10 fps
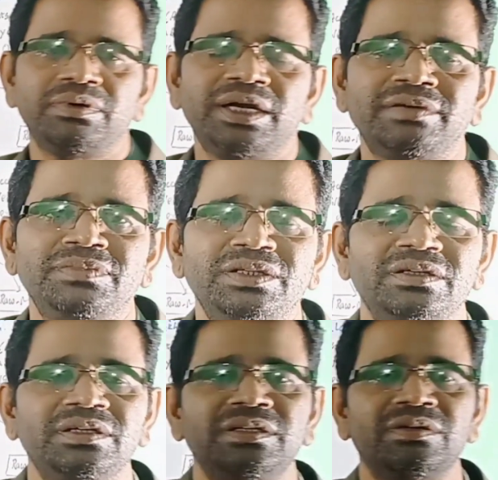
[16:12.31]
I mean
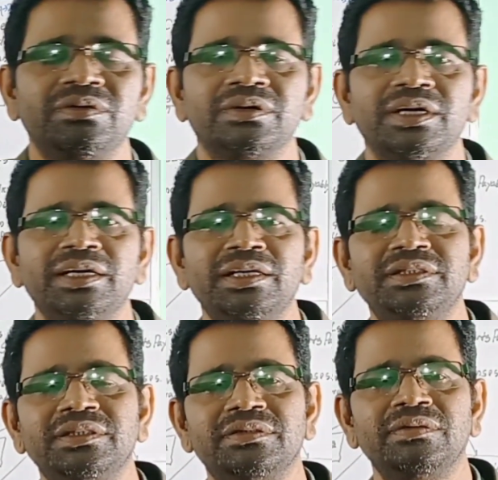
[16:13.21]
in the
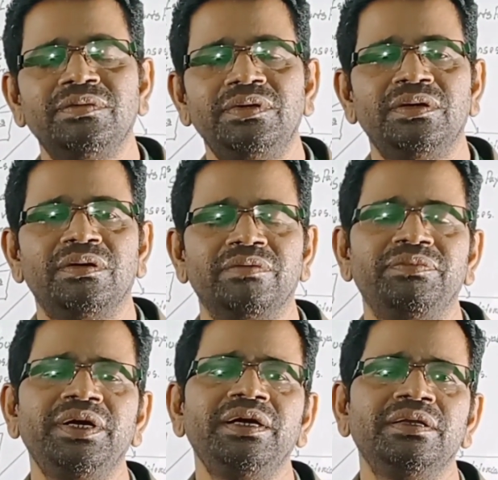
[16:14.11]
organization will not
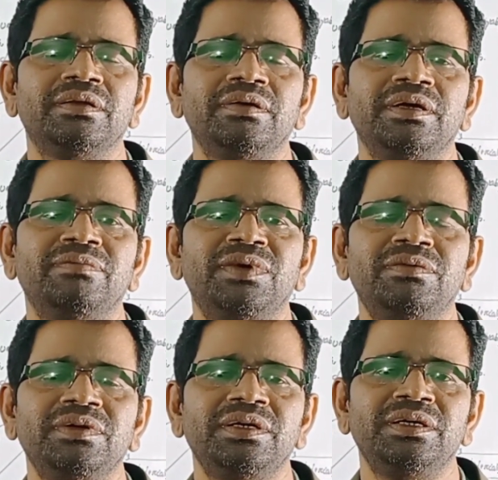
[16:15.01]
pay the
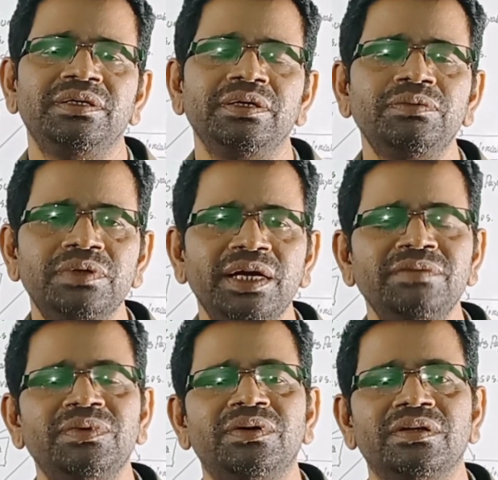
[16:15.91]
amount in due
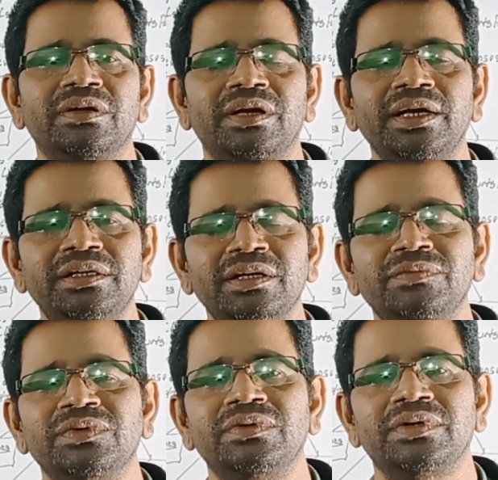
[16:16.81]
time or the right time
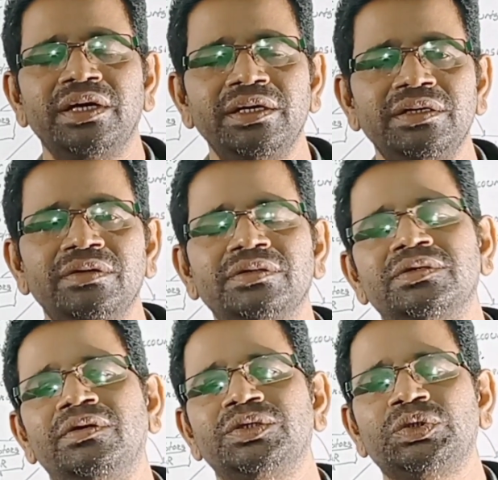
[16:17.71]
to the creditors.
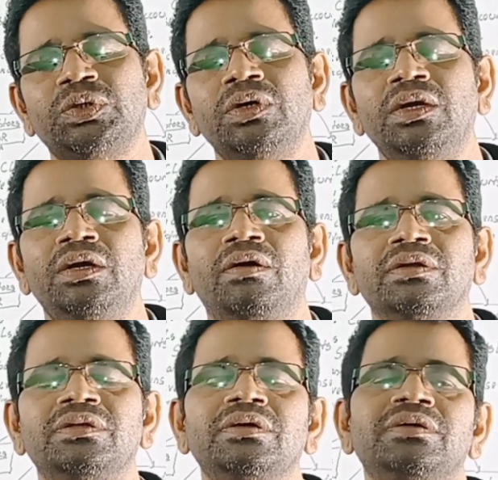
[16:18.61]
Also
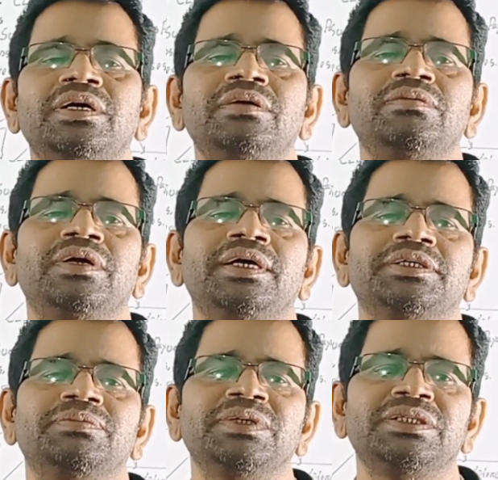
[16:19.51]
other day-to-day
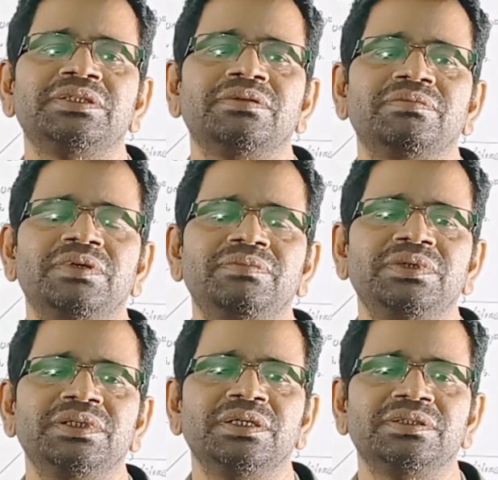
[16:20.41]
expenses of the
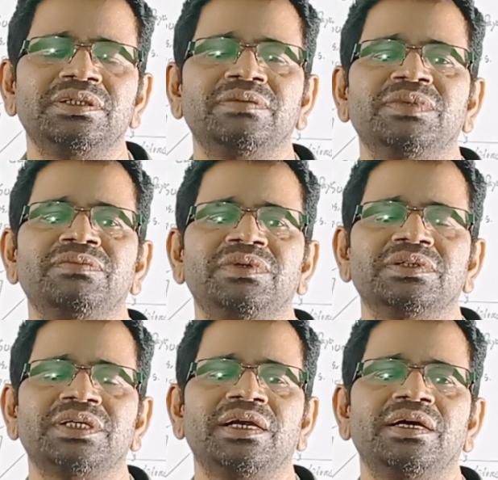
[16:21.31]
business, it may be the
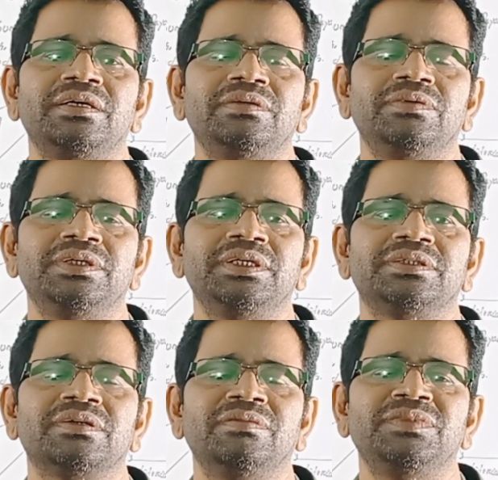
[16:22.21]
salary, wages,
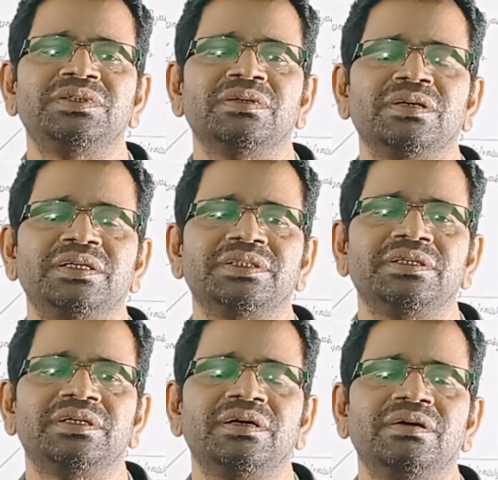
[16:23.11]
commission,
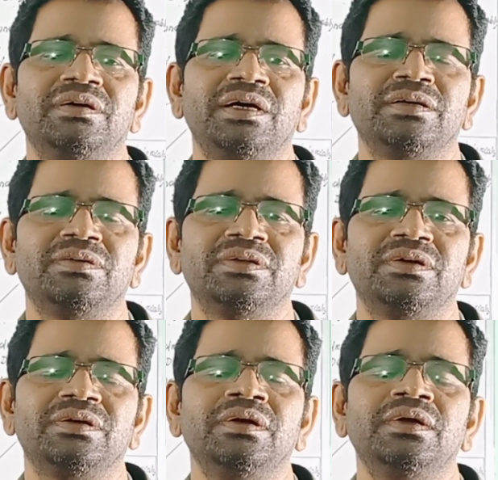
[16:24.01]
etc. and
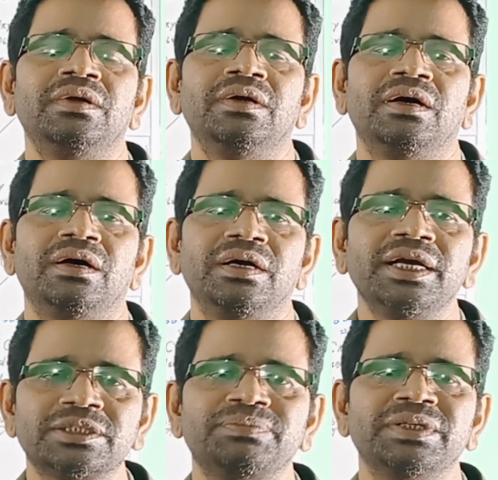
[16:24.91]
other
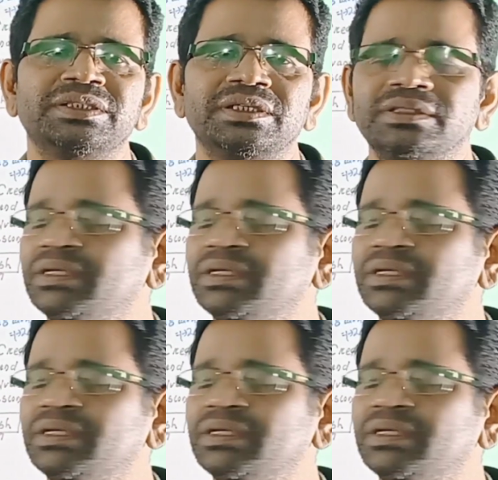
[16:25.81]
expenses.